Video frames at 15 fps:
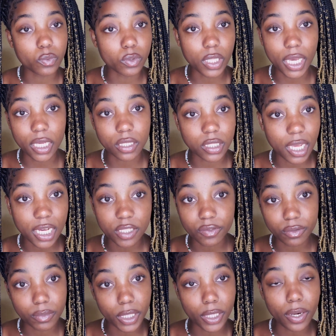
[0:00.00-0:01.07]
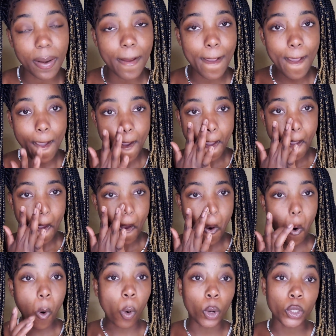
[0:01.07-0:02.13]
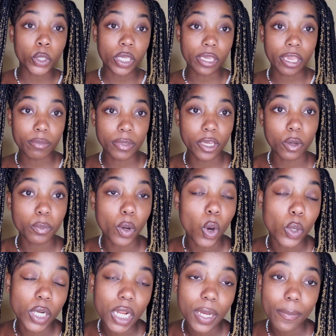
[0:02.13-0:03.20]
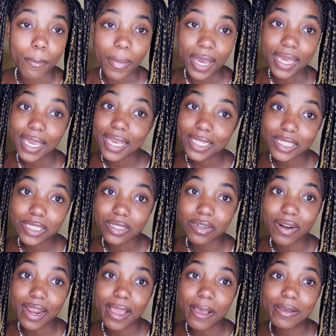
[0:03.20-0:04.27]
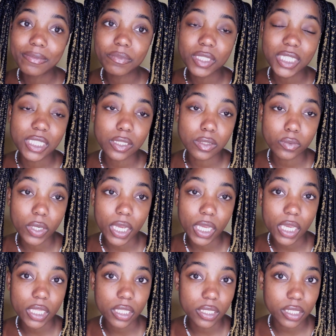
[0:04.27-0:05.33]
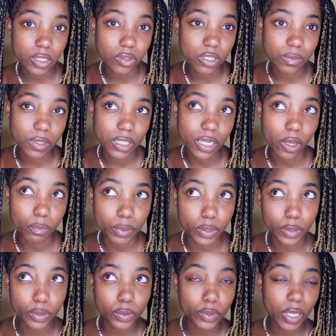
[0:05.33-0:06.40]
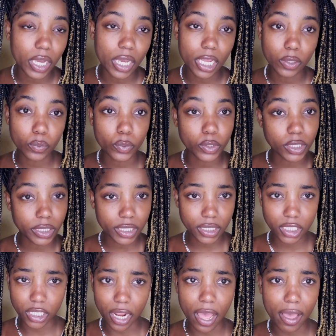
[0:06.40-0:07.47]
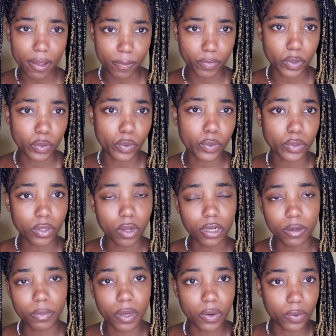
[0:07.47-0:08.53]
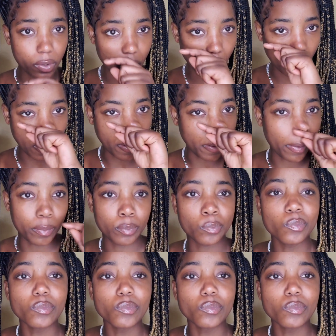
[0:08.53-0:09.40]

like text from there or you can hit me up on my Instagram it's right in the description down below and we'll just like chat you know talk about um